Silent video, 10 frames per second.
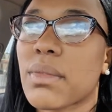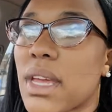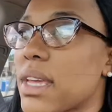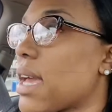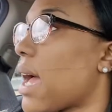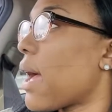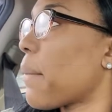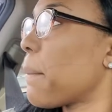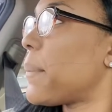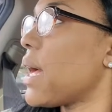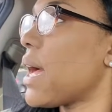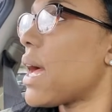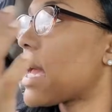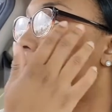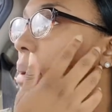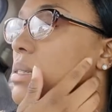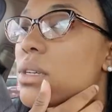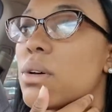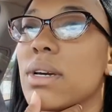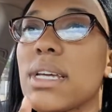yeah, but I'm about to
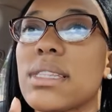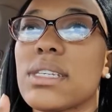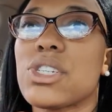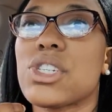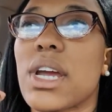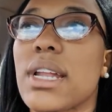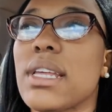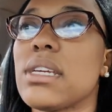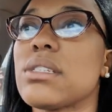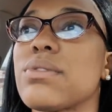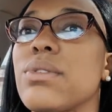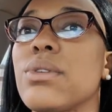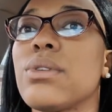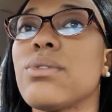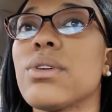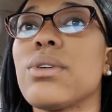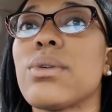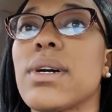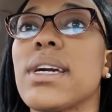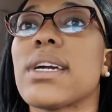go get this Chinese food real
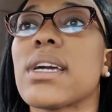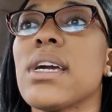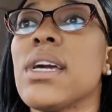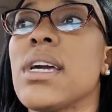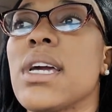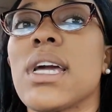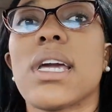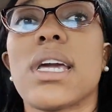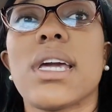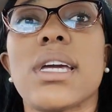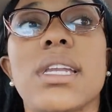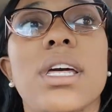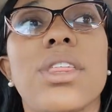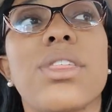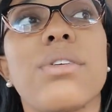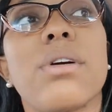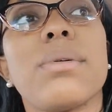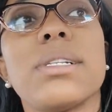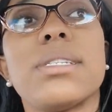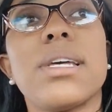quick and throw
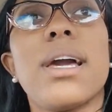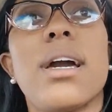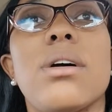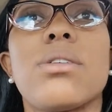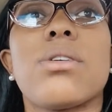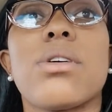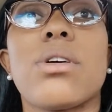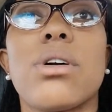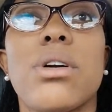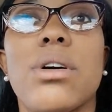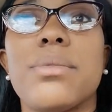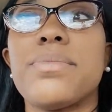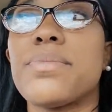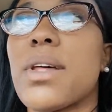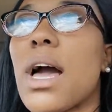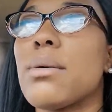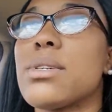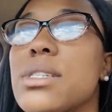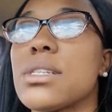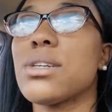it down, girl. I will
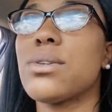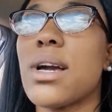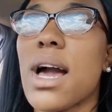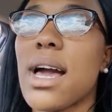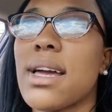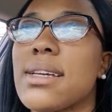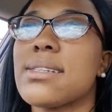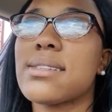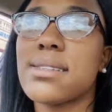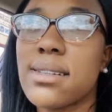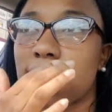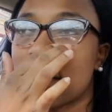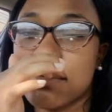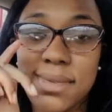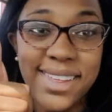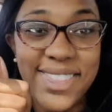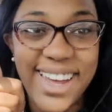see you guys in there.